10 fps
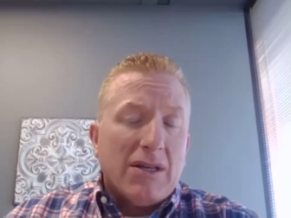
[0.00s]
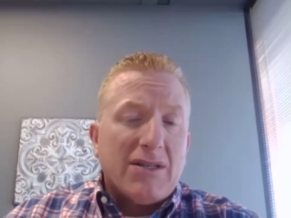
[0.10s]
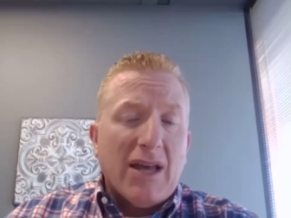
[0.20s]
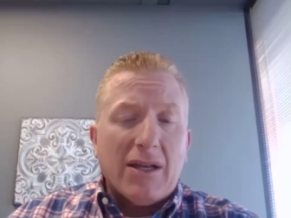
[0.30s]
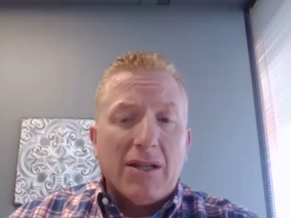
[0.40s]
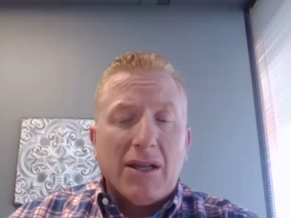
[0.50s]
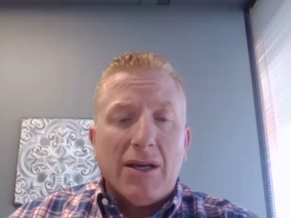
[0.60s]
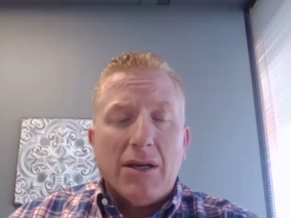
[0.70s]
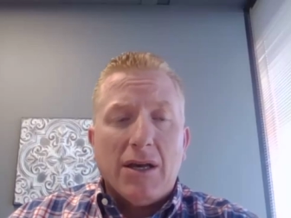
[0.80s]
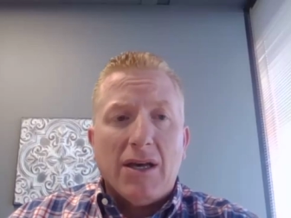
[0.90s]

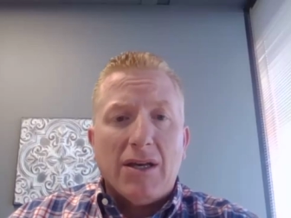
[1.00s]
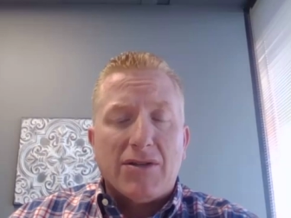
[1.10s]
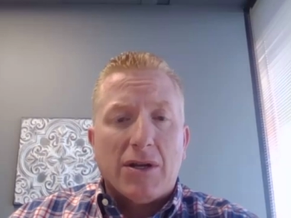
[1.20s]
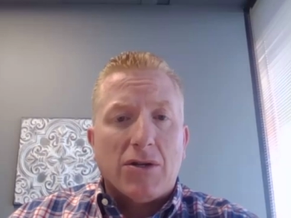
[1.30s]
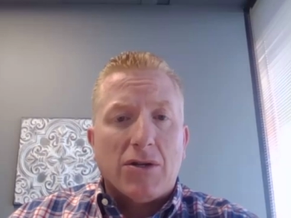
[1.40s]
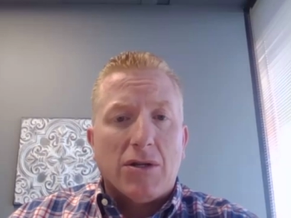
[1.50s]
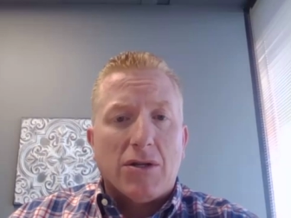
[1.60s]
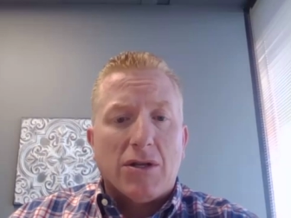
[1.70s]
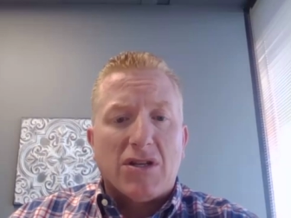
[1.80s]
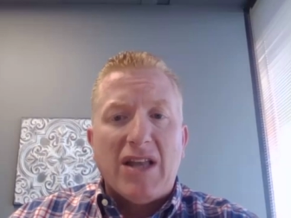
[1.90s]
Secondly is, do
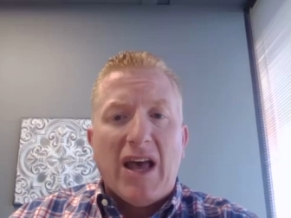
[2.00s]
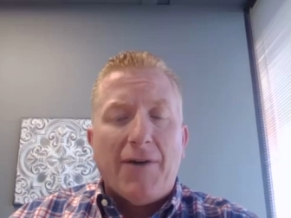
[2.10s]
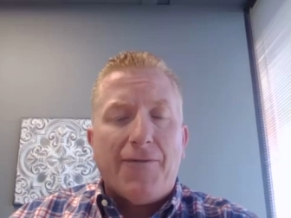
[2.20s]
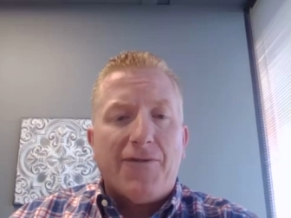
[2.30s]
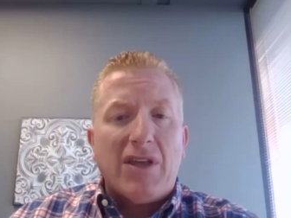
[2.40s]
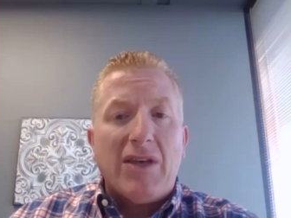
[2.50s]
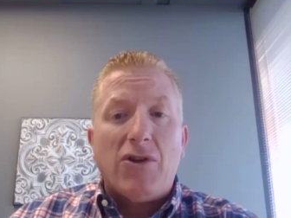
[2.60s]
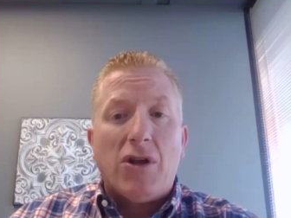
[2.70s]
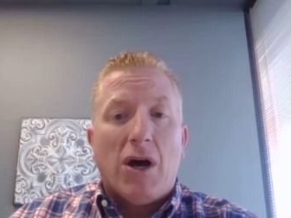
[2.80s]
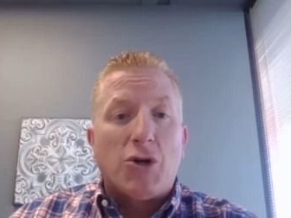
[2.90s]
the staff
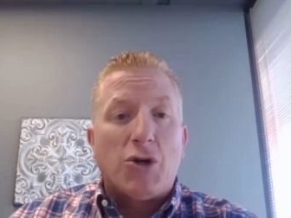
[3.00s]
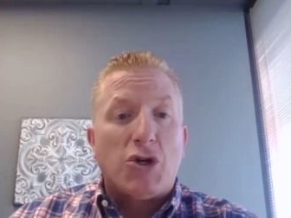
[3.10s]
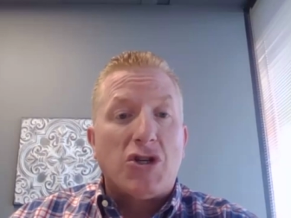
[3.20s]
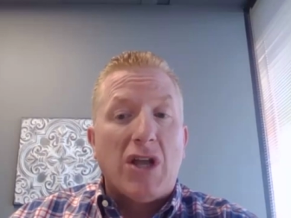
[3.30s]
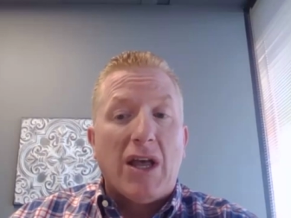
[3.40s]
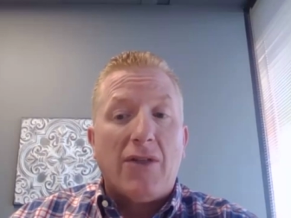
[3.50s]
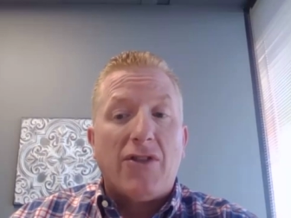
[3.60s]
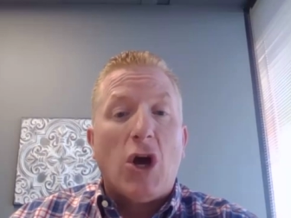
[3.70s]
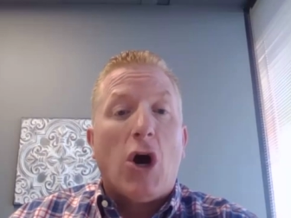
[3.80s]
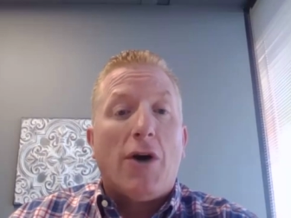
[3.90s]
even understand the
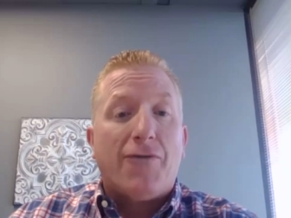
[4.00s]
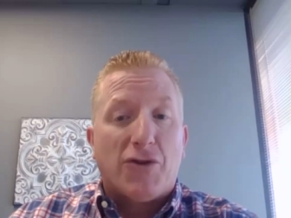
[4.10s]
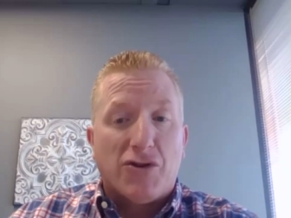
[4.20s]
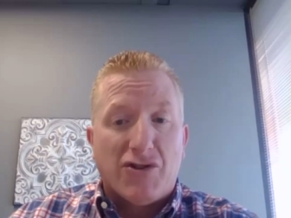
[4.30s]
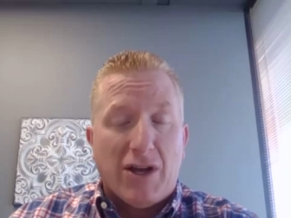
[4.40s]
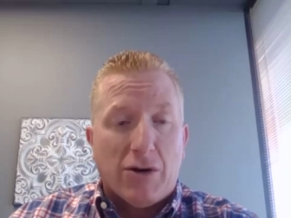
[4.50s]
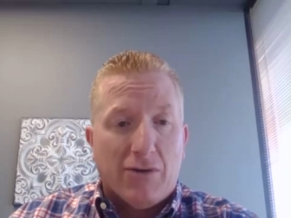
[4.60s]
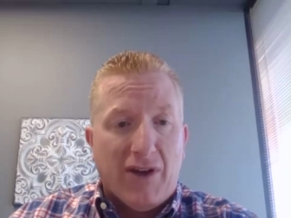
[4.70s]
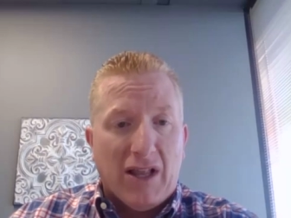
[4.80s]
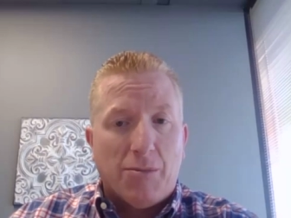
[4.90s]
offers that are
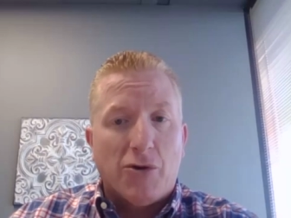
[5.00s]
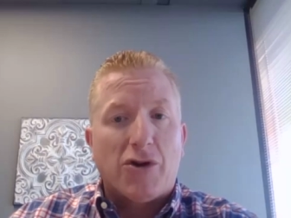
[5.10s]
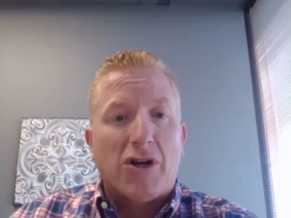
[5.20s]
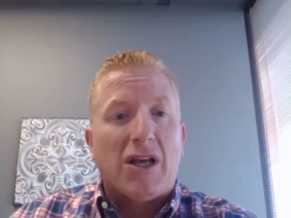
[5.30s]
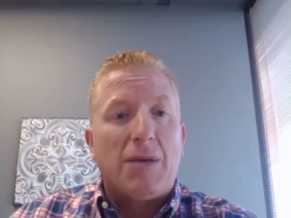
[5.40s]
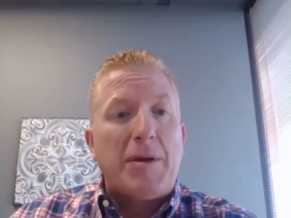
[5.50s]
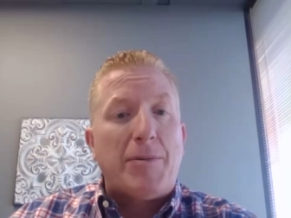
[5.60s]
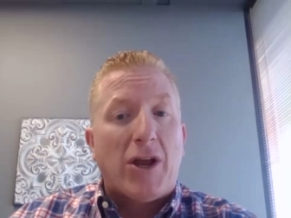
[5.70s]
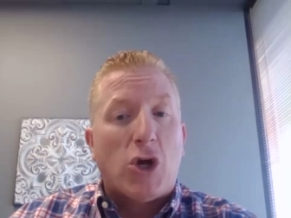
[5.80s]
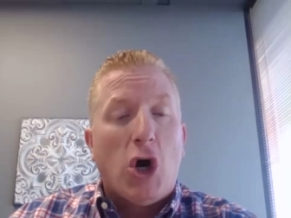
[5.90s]
available? You're going to get people that
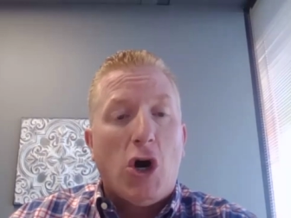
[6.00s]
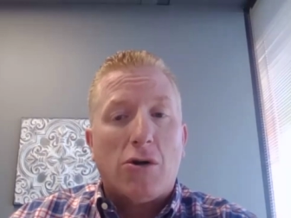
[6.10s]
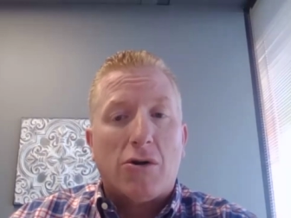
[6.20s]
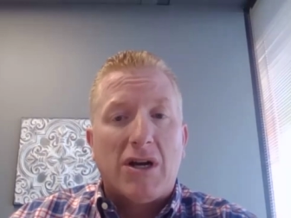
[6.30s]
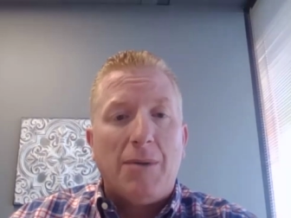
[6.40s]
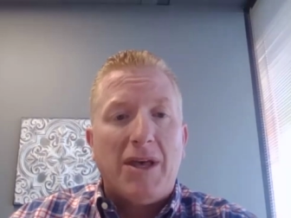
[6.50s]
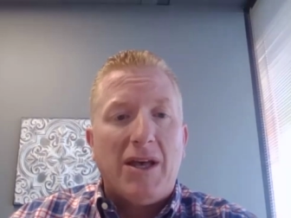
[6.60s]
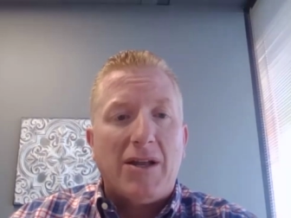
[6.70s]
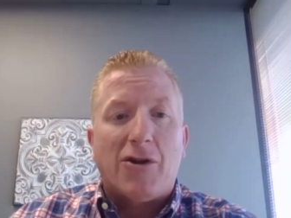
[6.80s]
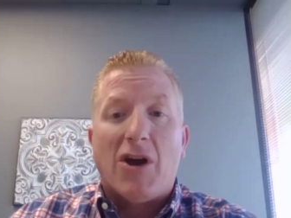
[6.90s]
call or come in
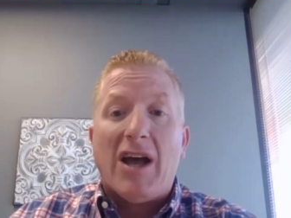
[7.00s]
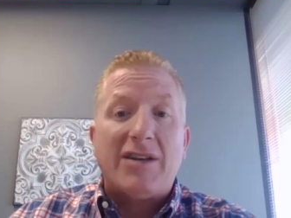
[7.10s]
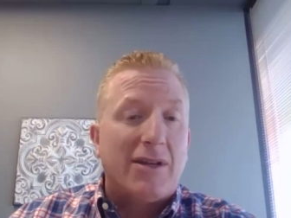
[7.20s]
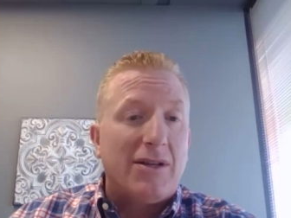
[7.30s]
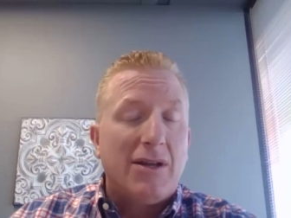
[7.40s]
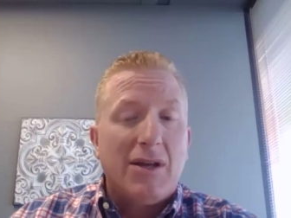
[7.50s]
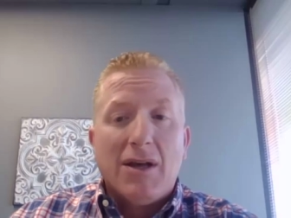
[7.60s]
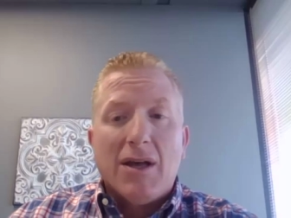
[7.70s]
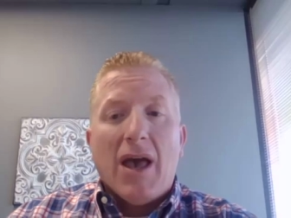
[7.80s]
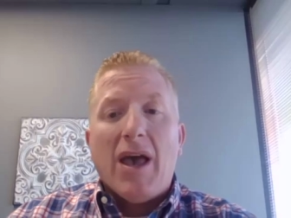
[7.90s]
and are asking,
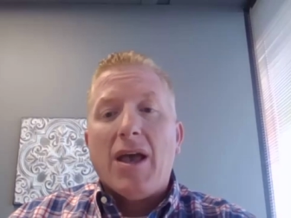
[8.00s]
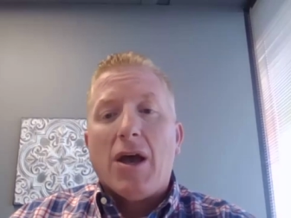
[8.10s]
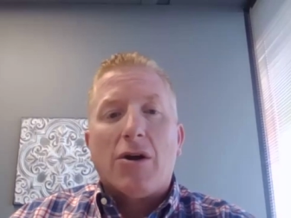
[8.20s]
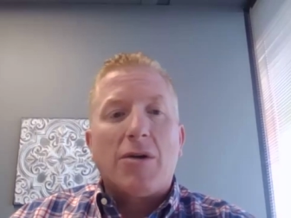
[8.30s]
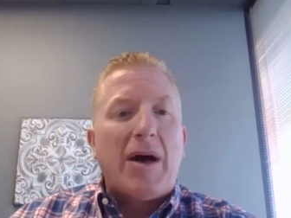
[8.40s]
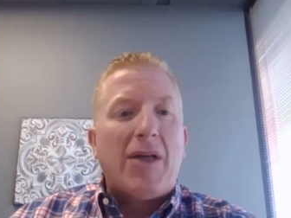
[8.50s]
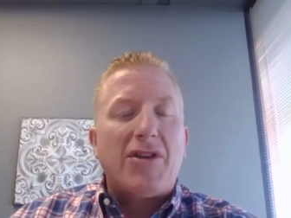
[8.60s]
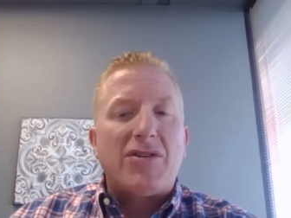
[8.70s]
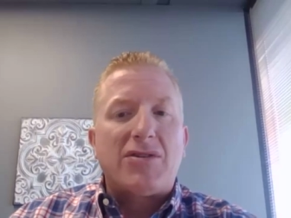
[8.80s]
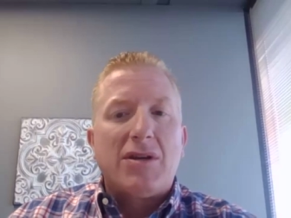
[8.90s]
hey, I heard about
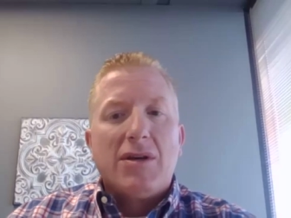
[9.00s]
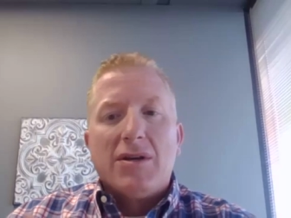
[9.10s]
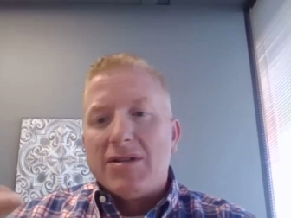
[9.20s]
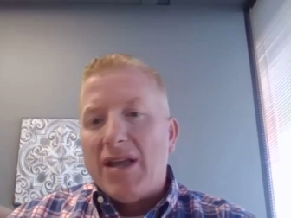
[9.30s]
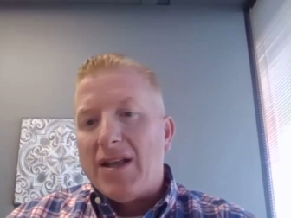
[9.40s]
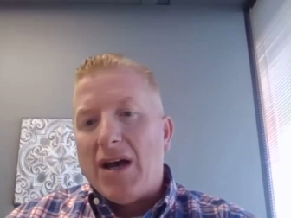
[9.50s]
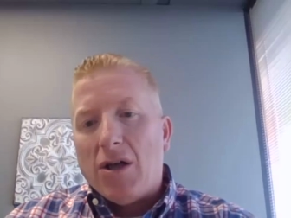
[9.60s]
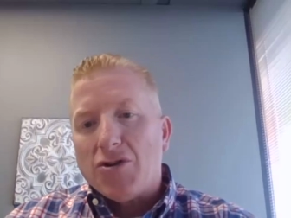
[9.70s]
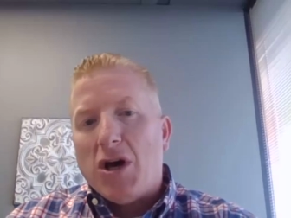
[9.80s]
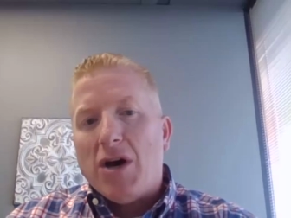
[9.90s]
this $10
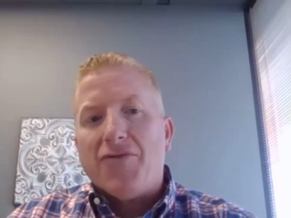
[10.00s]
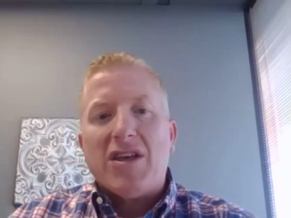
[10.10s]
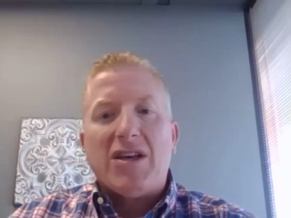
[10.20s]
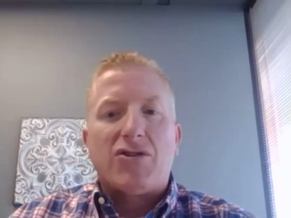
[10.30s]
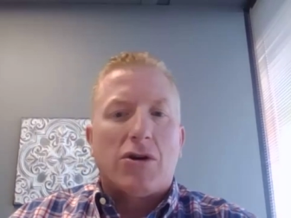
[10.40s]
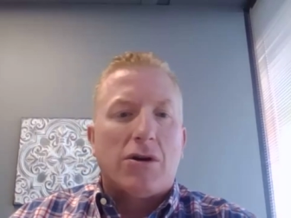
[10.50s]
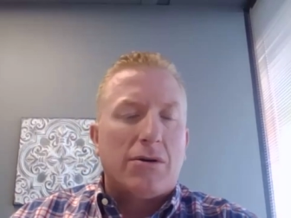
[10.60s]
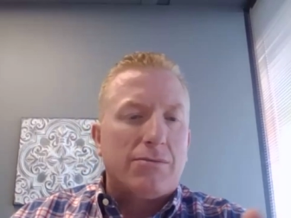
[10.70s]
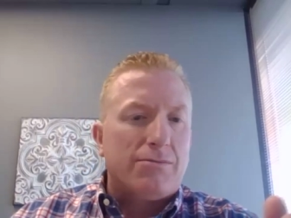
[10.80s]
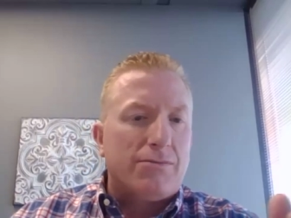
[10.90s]
off this
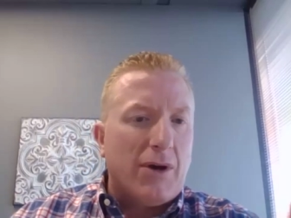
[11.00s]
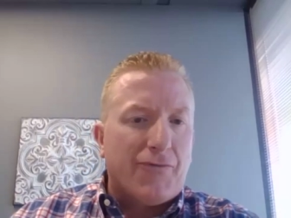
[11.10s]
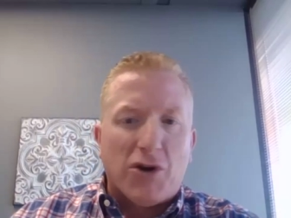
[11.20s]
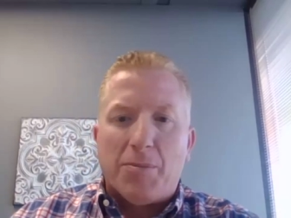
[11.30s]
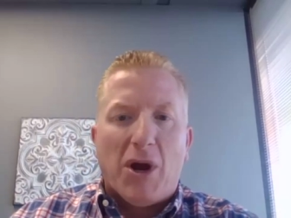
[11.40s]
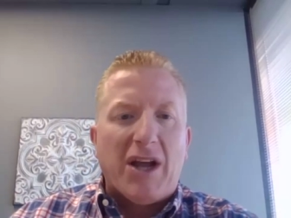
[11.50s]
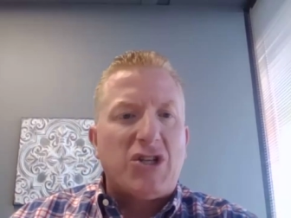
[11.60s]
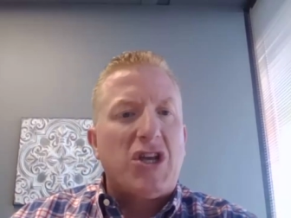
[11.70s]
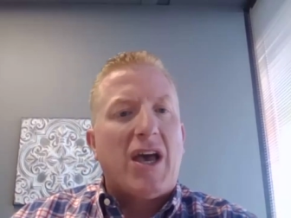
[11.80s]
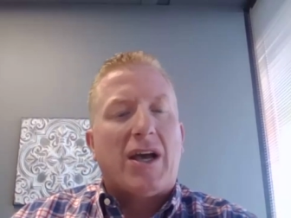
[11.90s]
or a free break
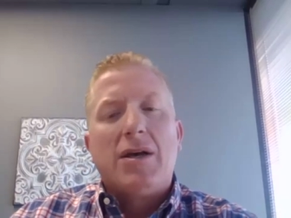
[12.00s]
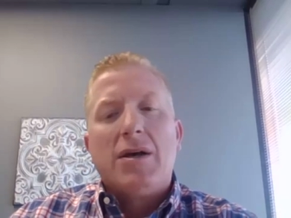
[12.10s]
check.